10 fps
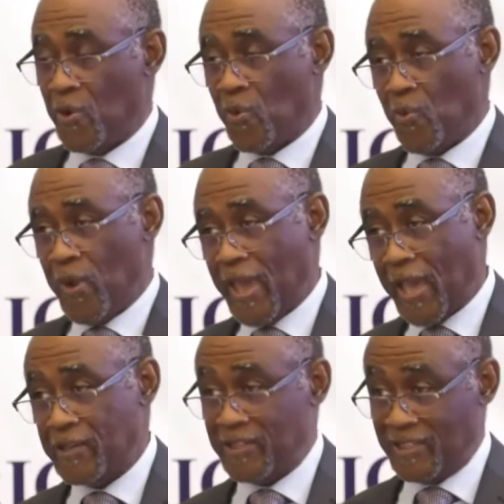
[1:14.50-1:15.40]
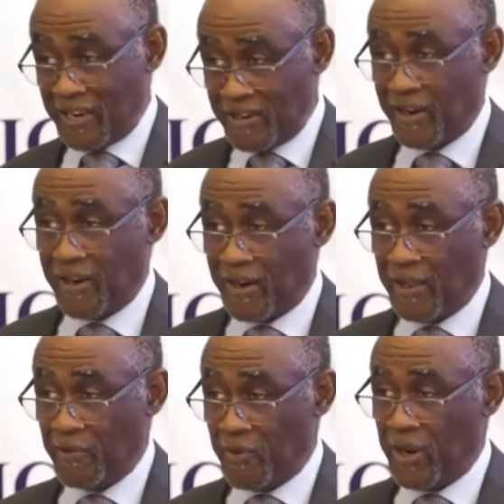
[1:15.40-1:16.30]
We had
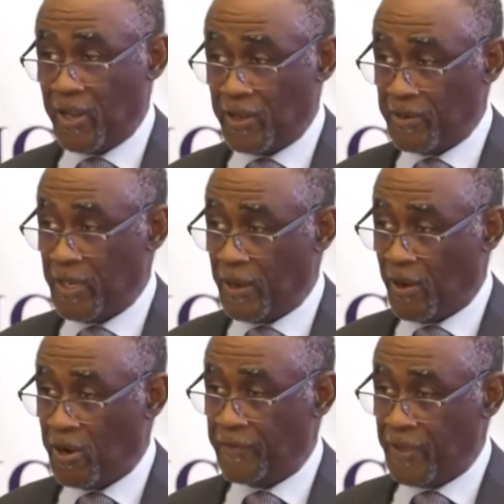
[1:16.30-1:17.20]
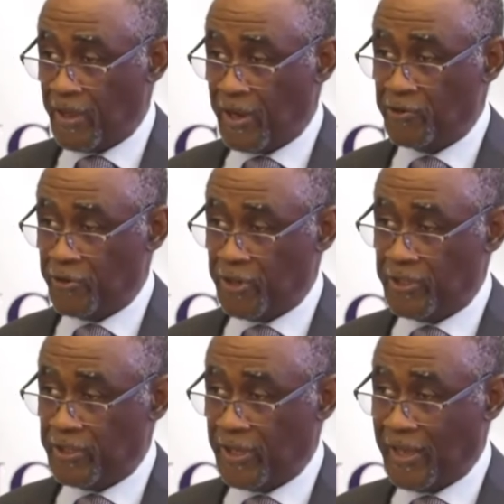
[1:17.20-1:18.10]
technically, when all of the
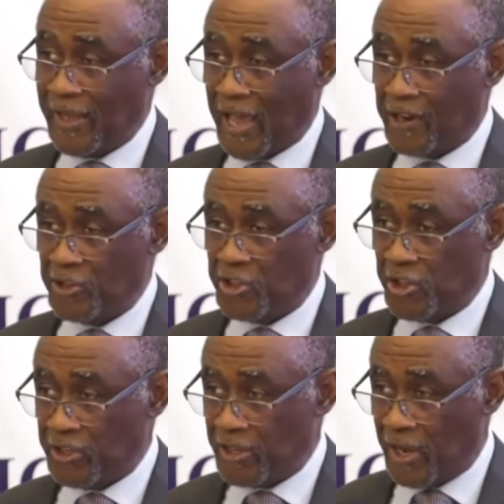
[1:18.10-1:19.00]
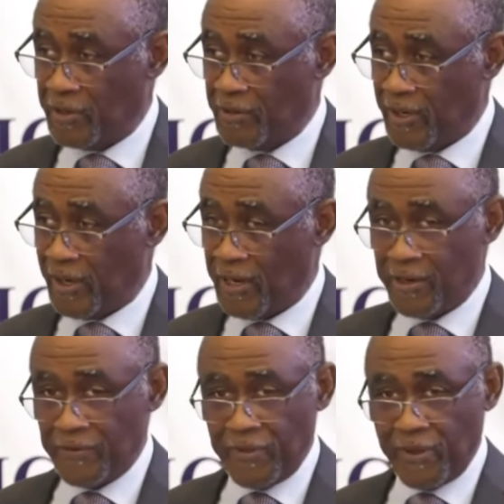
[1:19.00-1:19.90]
countries had to shut down in light
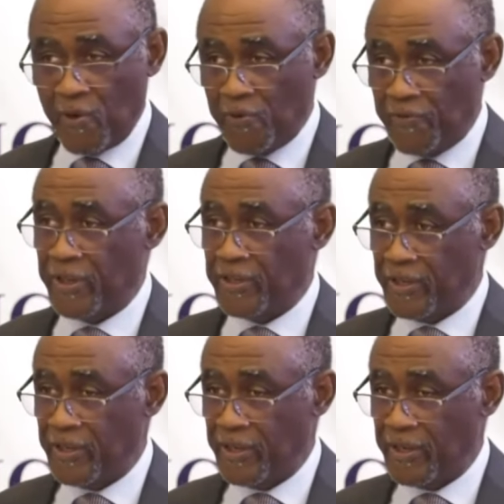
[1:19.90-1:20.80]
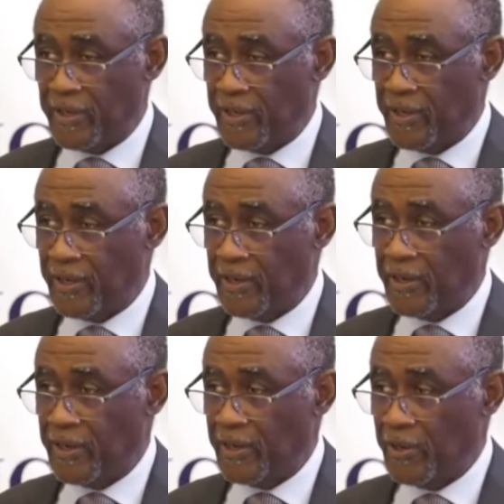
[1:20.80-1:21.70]
of the COVID,
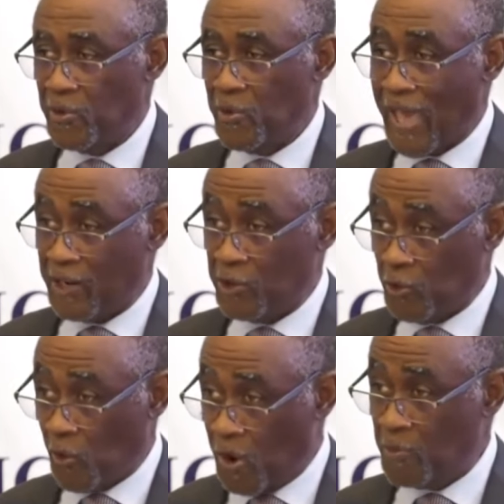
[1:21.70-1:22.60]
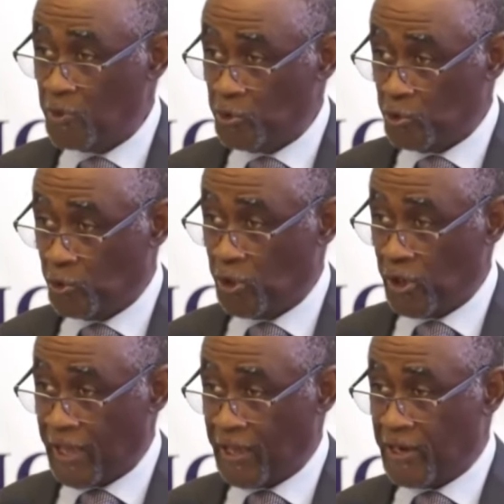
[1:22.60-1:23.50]
you had an almost total
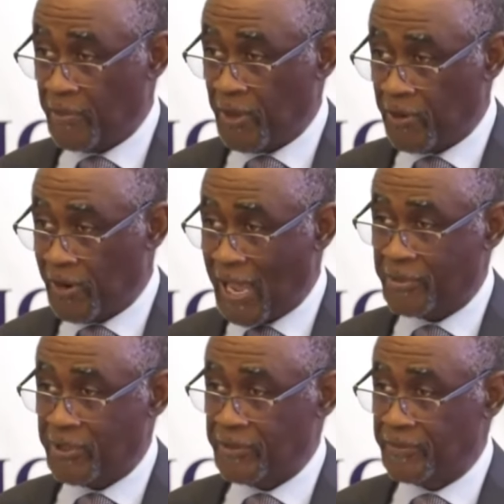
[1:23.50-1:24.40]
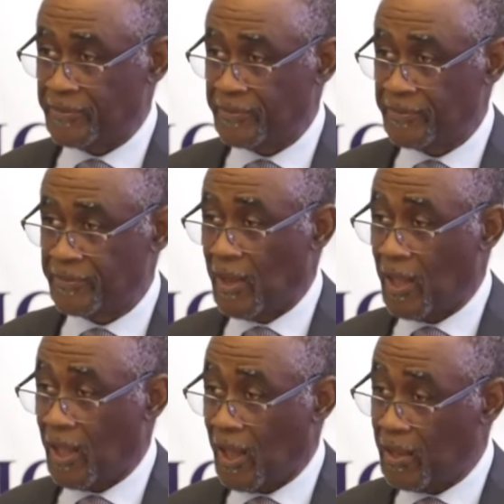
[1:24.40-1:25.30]
economic collapse.
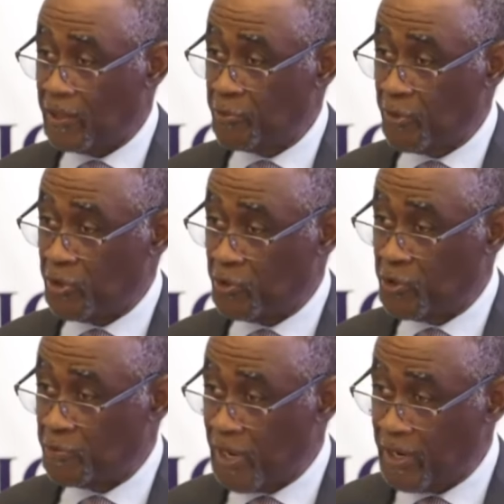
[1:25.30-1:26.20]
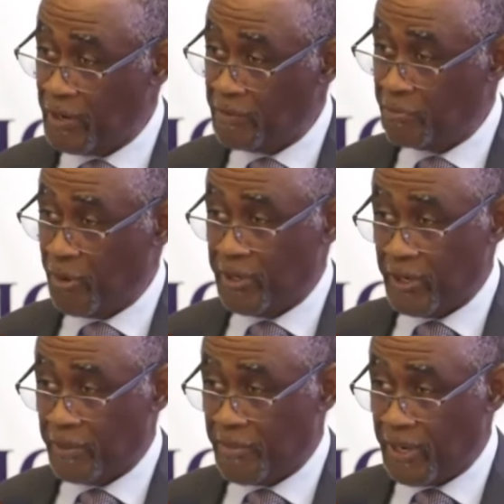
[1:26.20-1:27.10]
Others produced money, printed
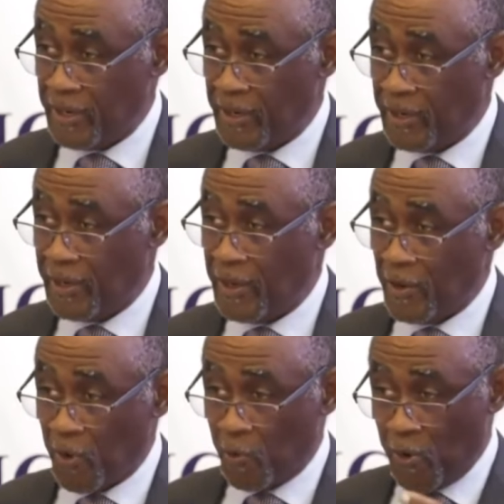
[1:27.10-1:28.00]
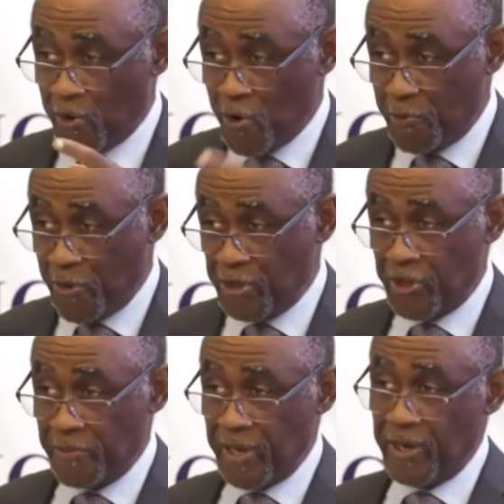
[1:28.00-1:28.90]
the money. Well, when you print
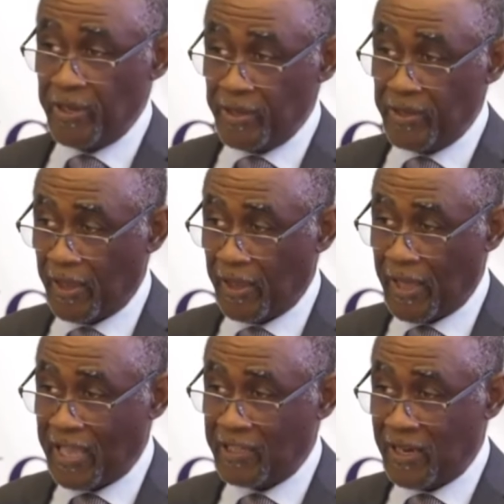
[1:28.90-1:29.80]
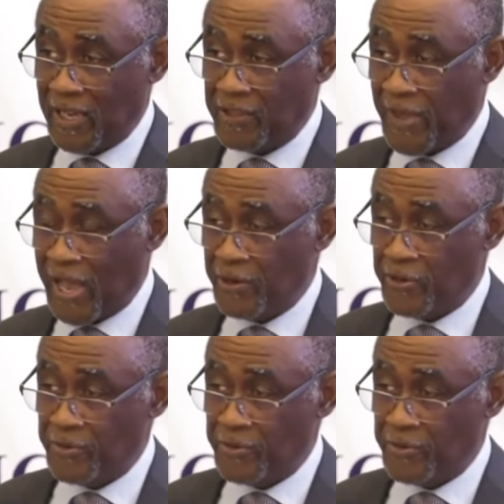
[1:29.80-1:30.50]
your money, it has less value.